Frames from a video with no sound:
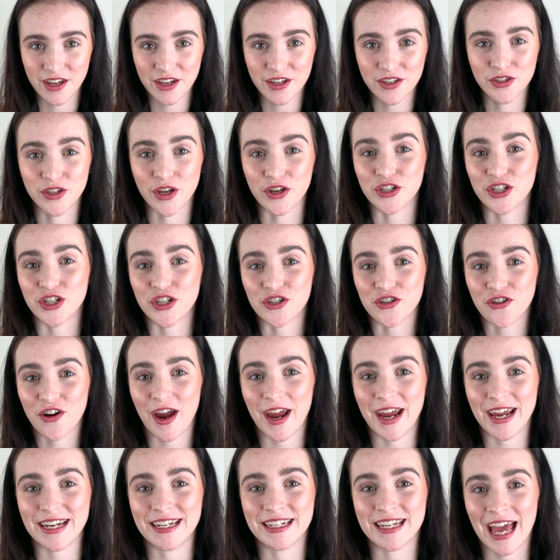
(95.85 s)
So she
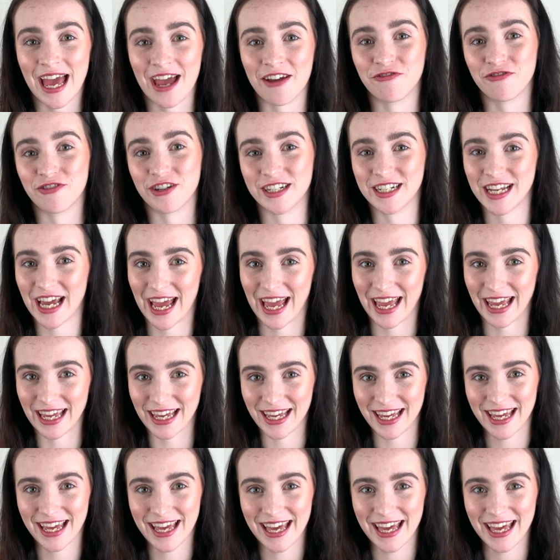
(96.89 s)
trained every day,